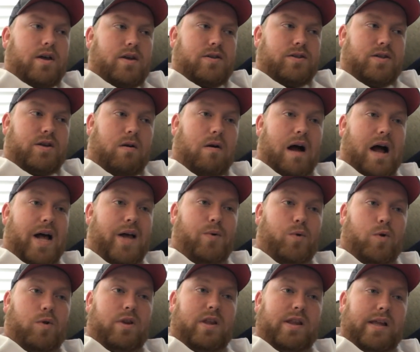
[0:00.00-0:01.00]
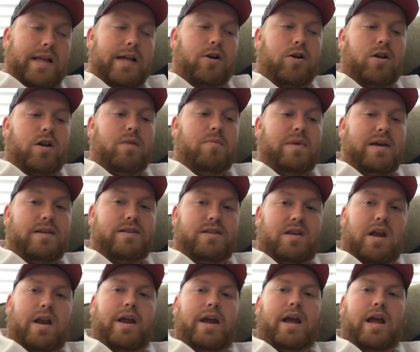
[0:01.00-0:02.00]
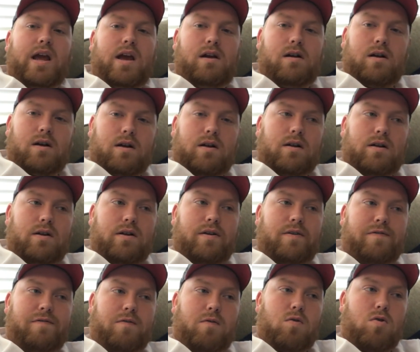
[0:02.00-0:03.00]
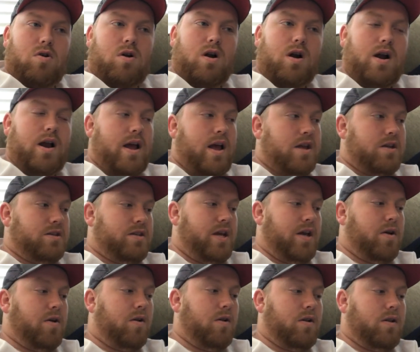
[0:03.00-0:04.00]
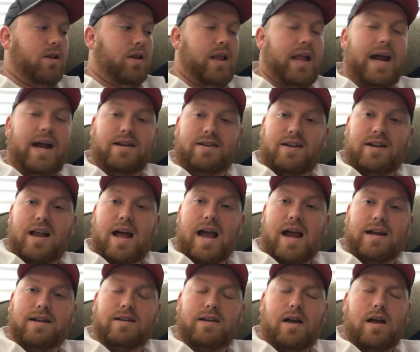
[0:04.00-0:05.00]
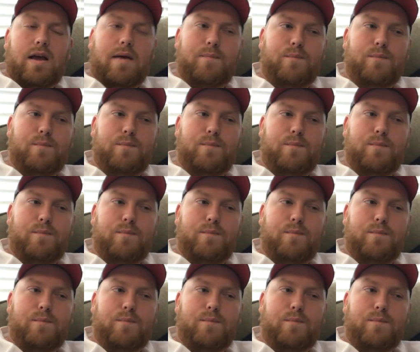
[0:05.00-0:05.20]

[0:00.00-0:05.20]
So I will literally be sitting here for until late tonight.